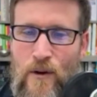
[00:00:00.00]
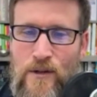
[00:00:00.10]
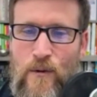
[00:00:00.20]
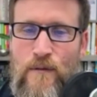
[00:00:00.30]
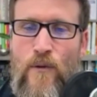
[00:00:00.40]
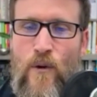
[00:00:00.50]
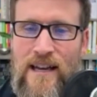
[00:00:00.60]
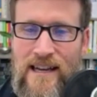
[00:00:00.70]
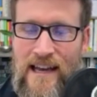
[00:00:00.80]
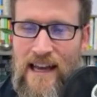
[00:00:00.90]
to
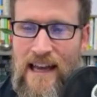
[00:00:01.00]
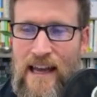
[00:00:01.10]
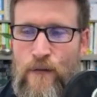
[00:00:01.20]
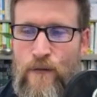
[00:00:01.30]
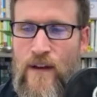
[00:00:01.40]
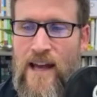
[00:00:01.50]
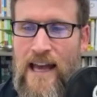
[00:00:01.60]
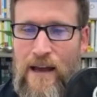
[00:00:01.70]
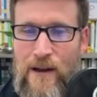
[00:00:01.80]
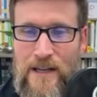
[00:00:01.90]
avoid it if
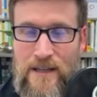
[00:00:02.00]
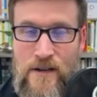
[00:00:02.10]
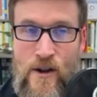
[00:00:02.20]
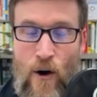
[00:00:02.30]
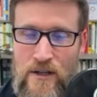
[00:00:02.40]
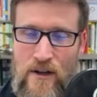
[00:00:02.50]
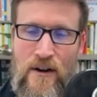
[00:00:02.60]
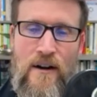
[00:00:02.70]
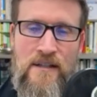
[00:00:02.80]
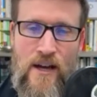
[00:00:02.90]
it's not on
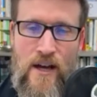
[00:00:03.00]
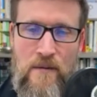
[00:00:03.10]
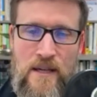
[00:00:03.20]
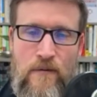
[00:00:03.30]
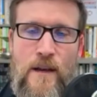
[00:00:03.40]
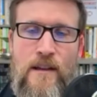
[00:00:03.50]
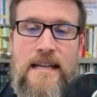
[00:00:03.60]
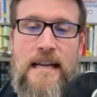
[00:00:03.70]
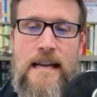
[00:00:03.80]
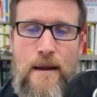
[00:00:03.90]
our terms. If we
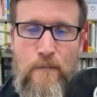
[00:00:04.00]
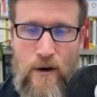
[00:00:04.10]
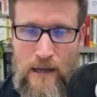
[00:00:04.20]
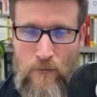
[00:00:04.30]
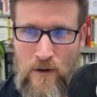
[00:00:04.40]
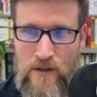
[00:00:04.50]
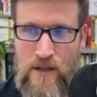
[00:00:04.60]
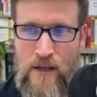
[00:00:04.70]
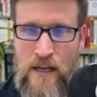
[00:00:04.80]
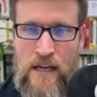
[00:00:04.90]
deliberately want
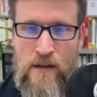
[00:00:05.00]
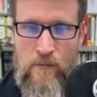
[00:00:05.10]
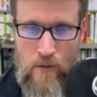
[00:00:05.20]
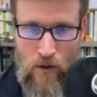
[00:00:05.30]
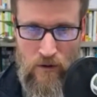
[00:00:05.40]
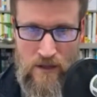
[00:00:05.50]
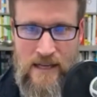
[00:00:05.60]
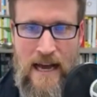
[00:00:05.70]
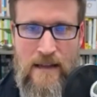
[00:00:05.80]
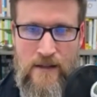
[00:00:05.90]
to cause the
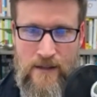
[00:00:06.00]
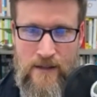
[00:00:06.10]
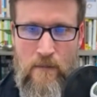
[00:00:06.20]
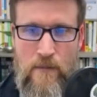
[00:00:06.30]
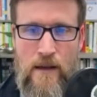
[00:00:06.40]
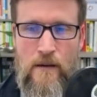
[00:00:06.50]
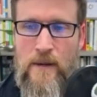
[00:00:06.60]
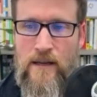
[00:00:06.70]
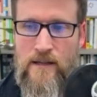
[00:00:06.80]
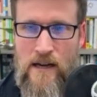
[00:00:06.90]
death to something
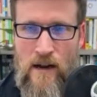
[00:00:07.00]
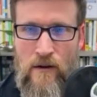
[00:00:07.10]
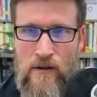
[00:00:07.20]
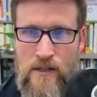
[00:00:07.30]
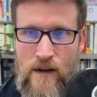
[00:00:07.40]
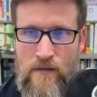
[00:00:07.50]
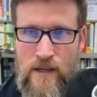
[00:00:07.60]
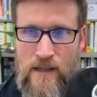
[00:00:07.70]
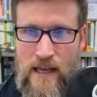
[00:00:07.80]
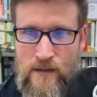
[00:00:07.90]
because it no longer serves
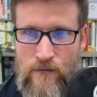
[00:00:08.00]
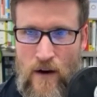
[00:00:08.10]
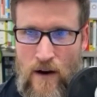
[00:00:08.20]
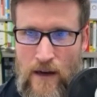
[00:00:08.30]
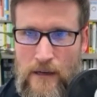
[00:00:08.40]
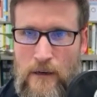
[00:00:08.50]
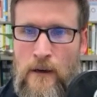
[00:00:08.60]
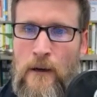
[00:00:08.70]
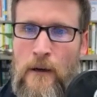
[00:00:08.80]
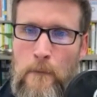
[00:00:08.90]
us, that's fine.
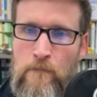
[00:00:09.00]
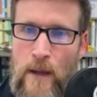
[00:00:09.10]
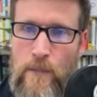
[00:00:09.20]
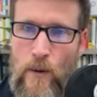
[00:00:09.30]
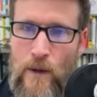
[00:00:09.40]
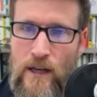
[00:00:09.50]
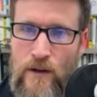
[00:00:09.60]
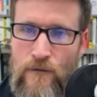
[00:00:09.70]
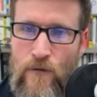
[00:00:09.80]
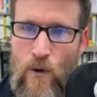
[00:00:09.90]
But we can
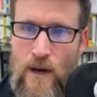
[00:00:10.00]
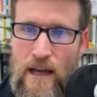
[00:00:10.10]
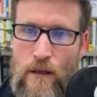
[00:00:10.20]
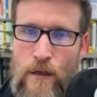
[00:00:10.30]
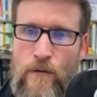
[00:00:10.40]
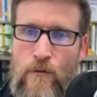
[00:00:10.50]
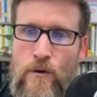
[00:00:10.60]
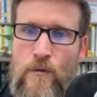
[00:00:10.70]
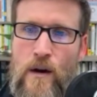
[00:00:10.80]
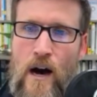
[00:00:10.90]
avoid it
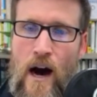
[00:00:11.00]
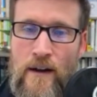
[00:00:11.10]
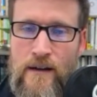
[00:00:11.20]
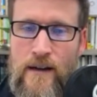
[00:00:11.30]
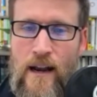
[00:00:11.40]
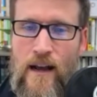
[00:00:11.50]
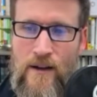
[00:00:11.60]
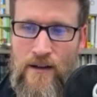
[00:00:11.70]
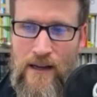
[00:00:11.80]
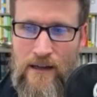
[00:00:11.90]
through
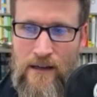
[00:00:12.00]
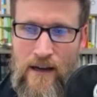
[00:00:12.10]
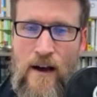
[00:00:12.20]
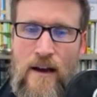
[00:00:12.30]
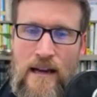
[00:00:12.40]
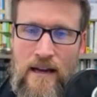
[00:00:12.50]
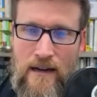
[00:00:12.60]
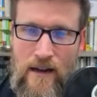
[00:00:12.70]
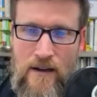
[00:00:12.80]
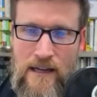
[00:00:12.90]
unlearning, early
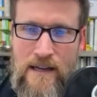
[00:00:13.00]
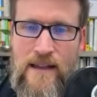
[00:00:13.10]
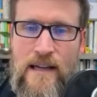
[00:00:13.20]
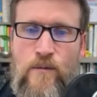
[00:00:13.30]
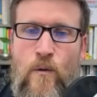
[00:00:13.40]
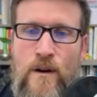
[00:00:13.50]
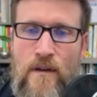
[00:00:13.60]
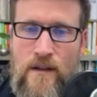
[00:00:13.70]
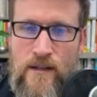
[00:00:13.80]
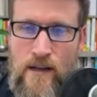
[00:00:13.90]
unlearning. And that's one of
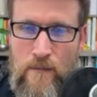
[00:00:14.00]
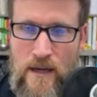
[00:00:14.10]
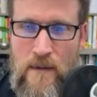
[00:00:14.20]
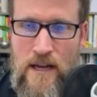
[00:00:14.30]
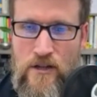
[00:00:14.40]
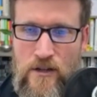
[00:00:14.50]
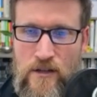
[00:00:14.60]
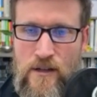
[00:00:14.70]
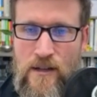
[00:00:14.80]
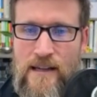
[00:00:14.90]
our subdimensions.
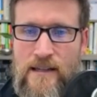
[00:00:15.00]
So that's the